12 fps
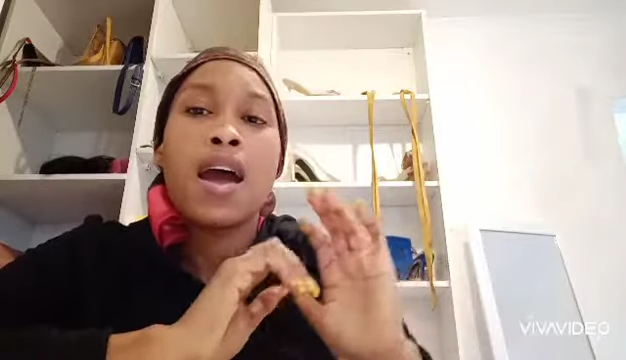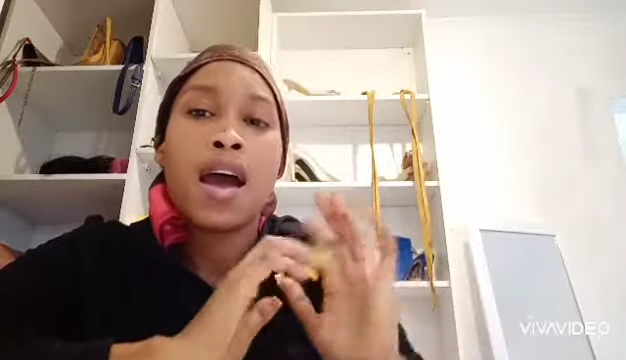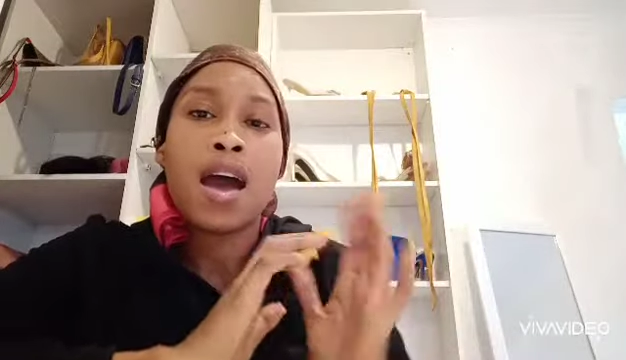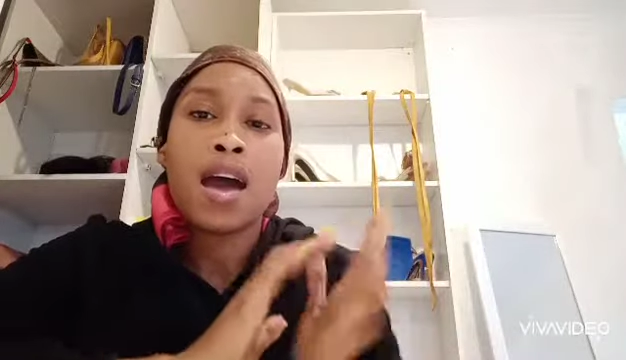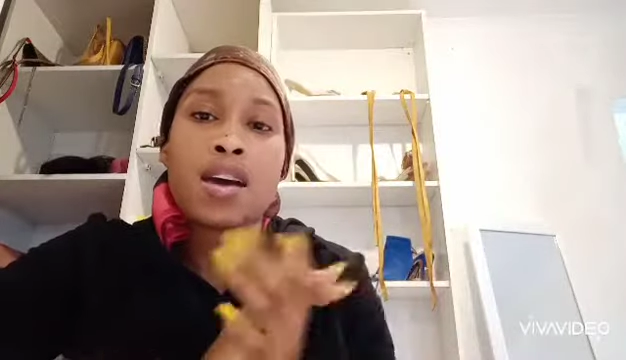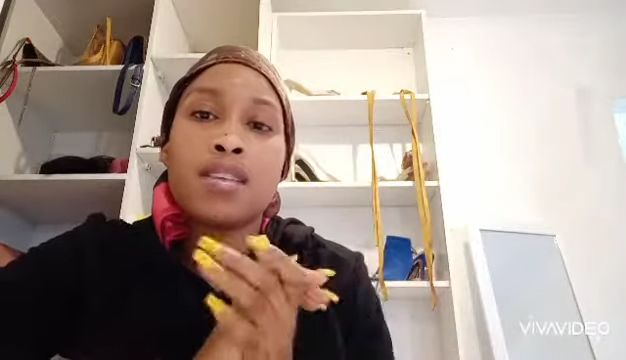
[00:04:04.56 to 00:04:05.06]

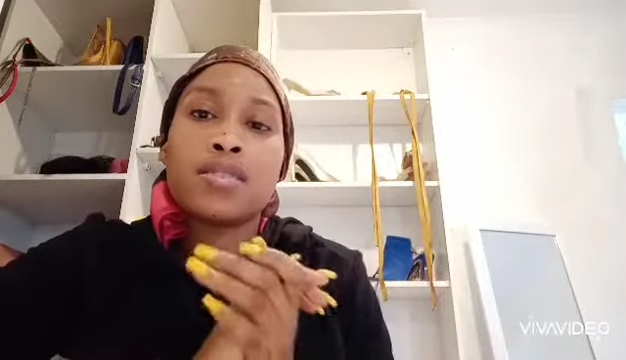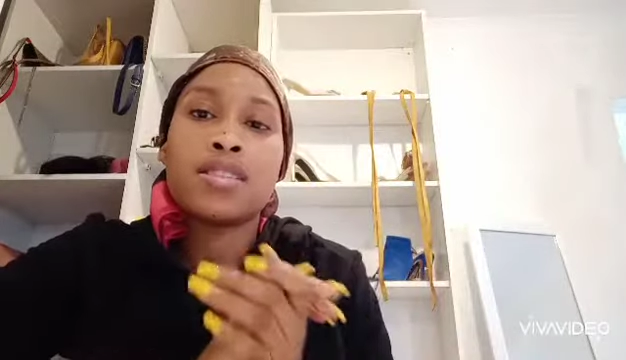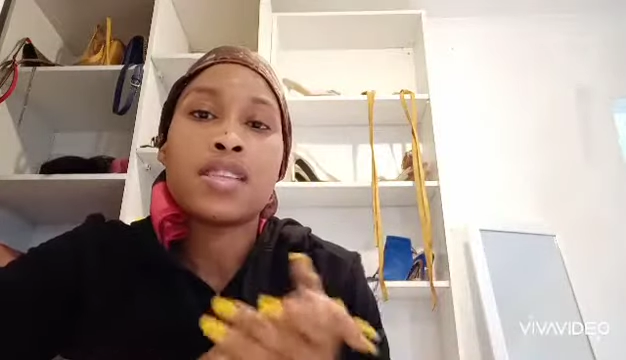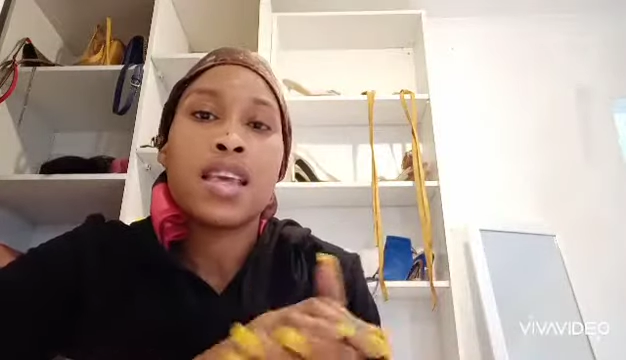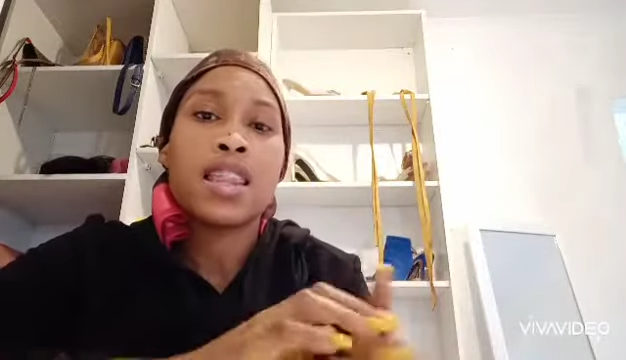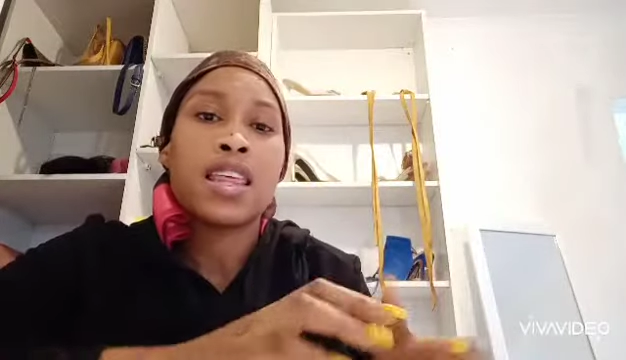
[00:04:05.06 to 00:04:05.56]

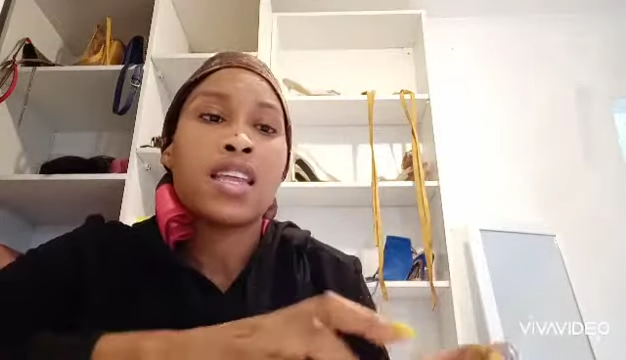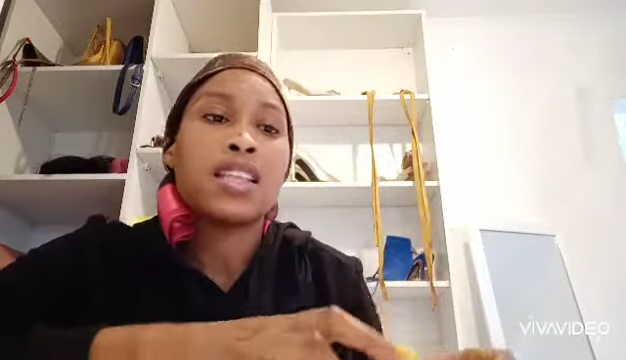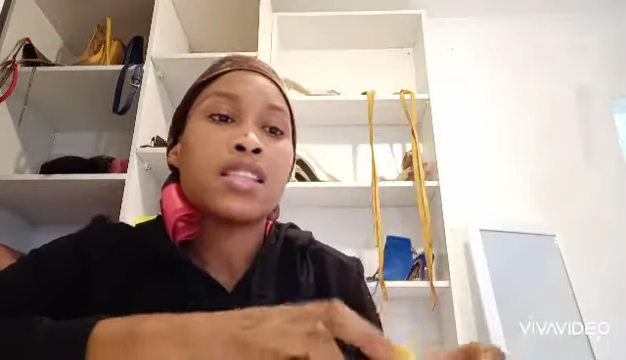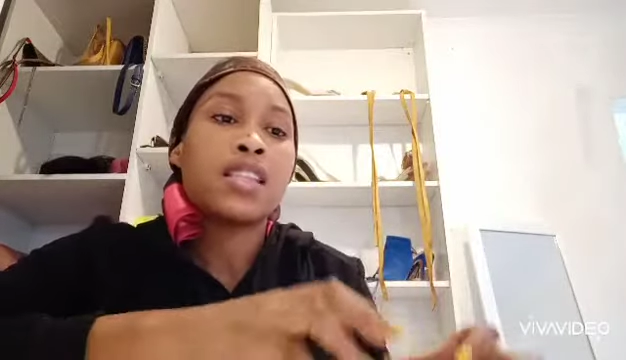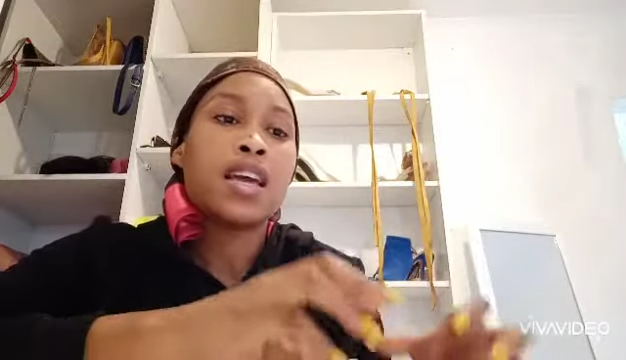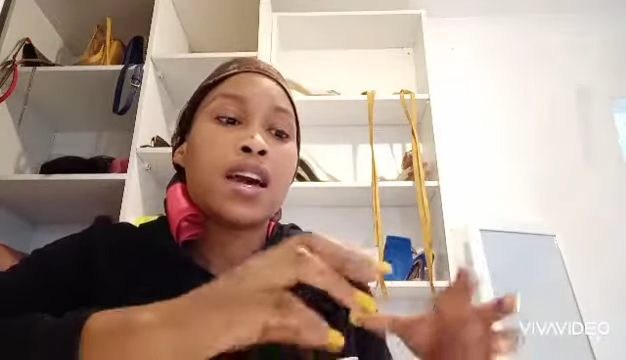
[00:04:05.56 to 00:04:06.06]
out, and
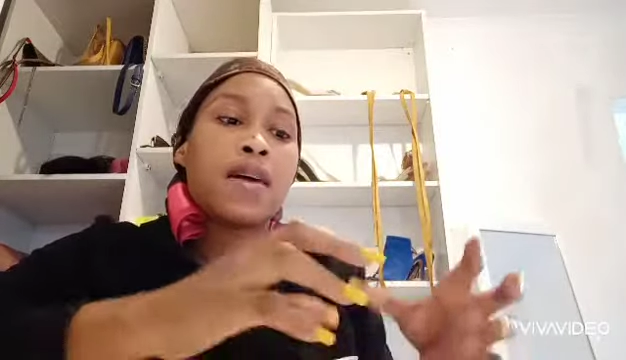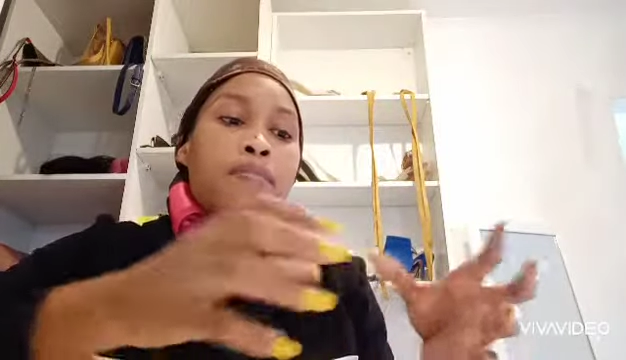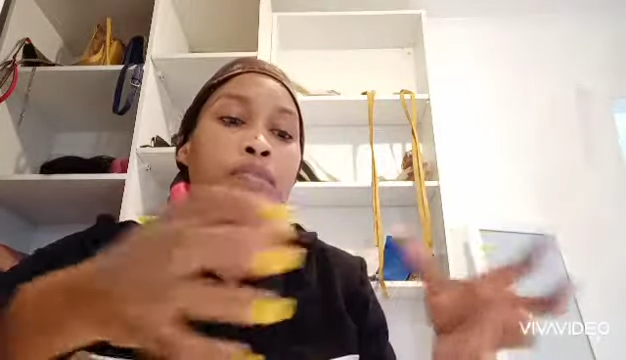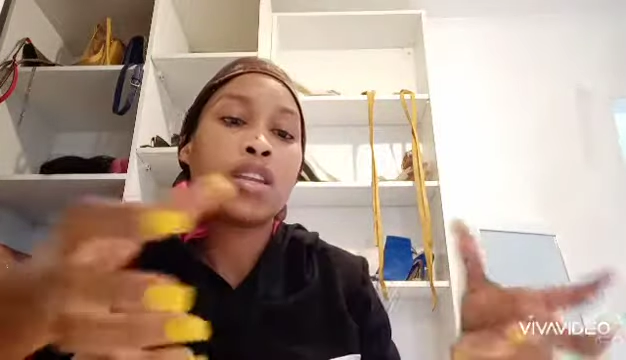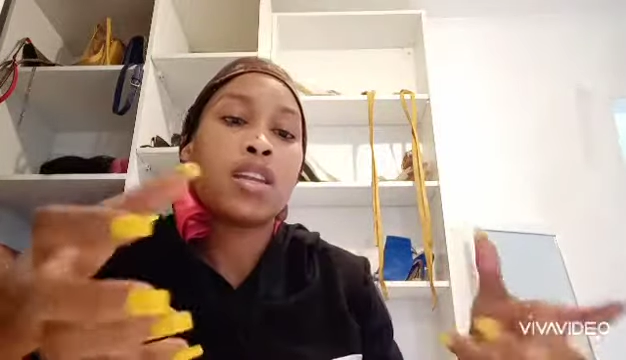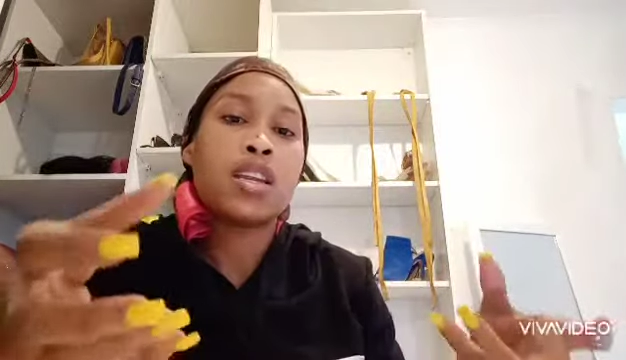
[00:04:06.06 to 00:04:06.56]
then
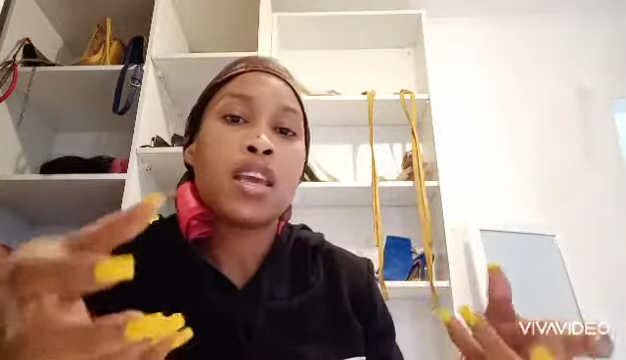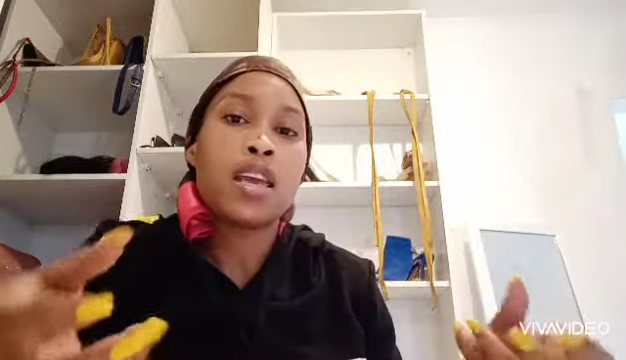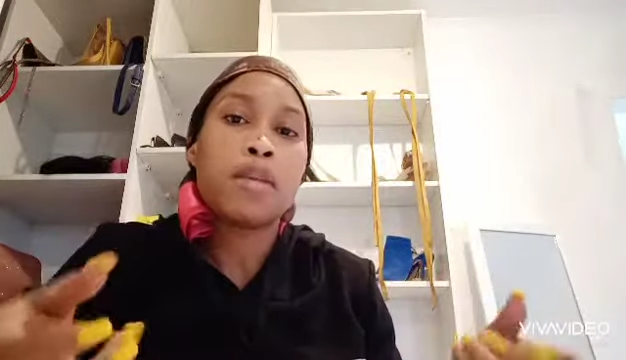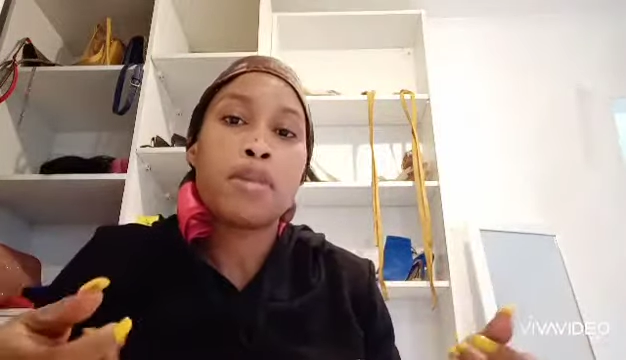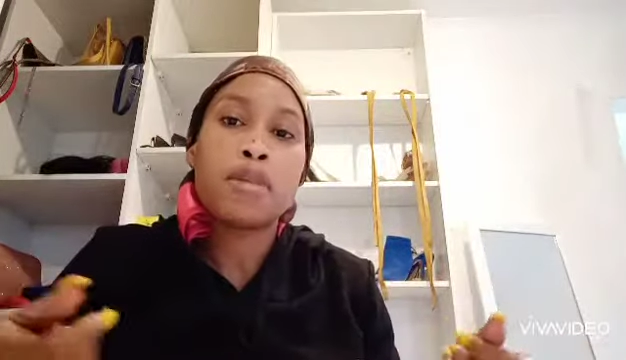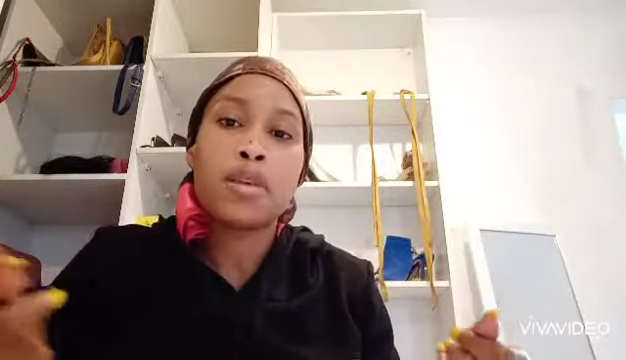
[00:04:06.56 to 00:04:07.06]
in
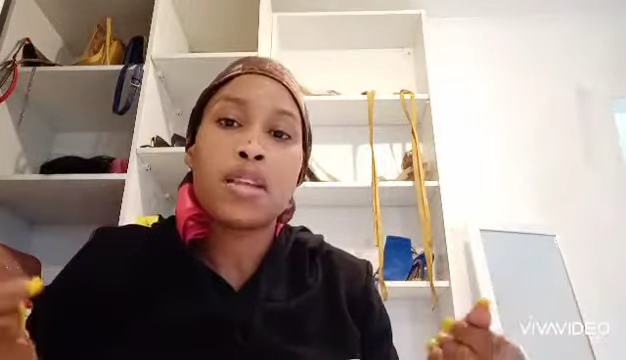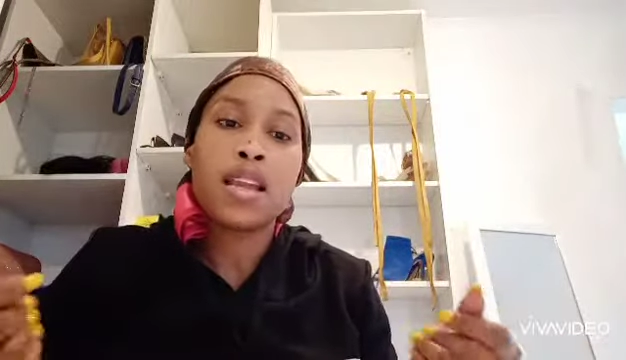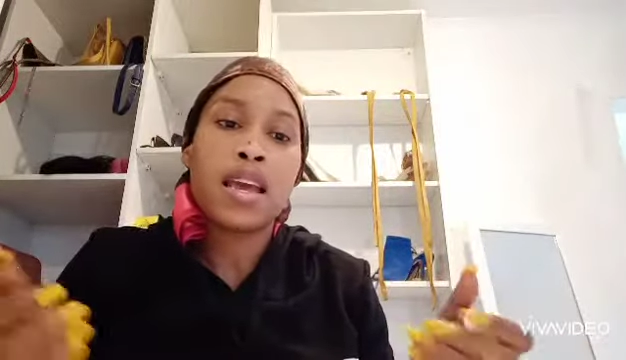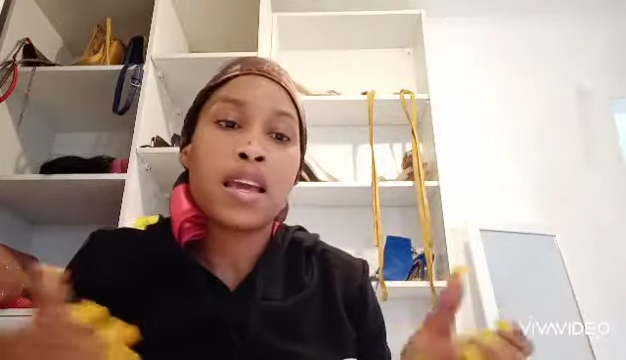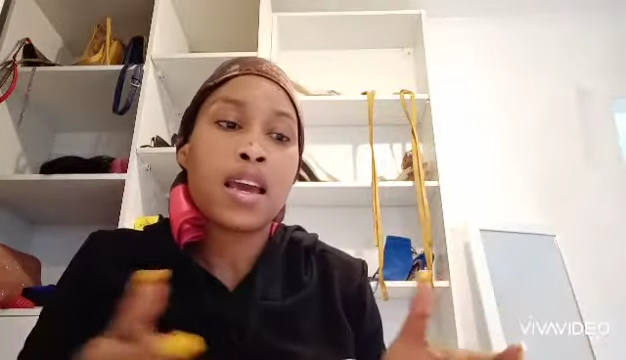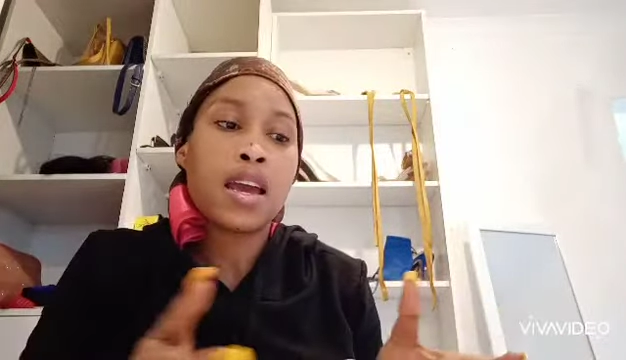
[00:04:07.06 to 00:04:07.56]
a maybe
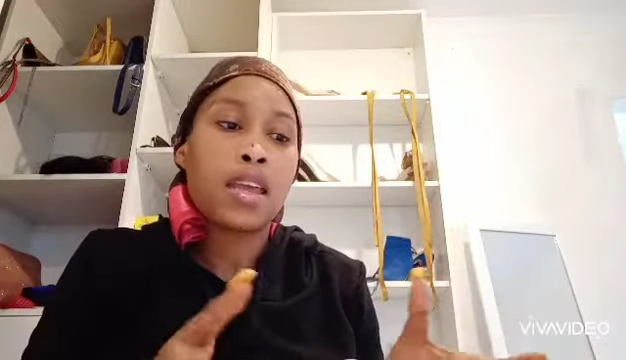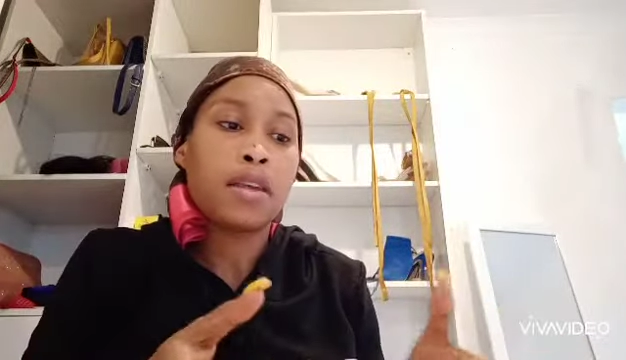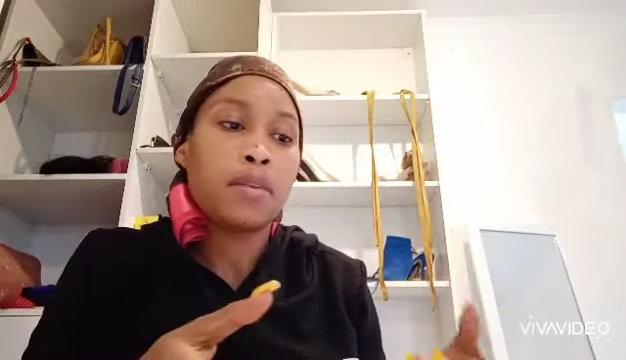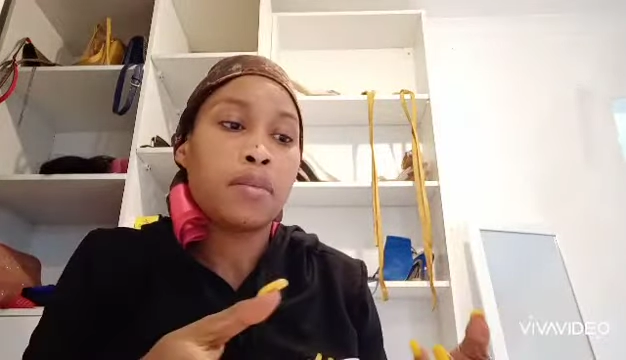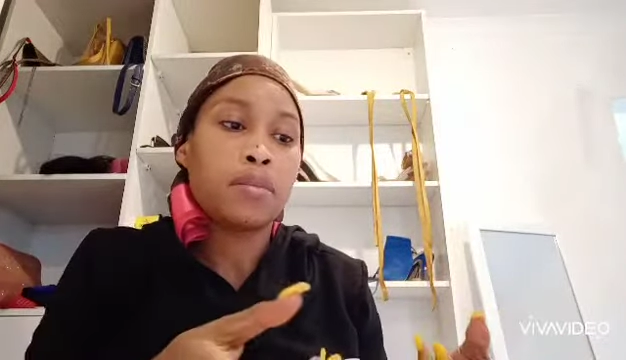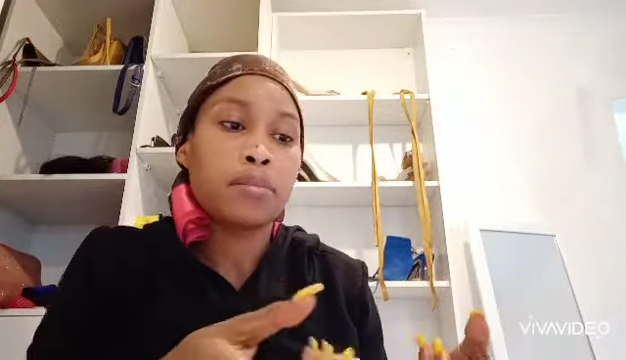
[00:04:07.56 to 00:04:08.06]
like
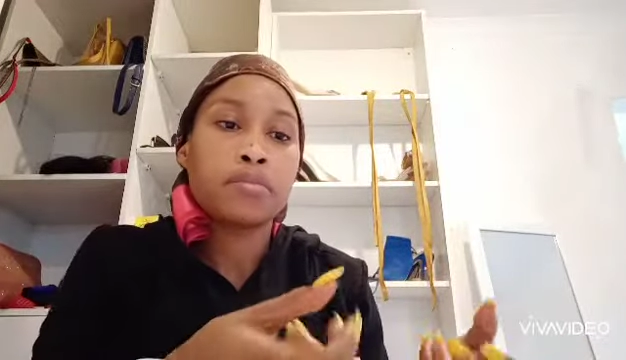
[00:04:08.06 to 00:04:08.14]
a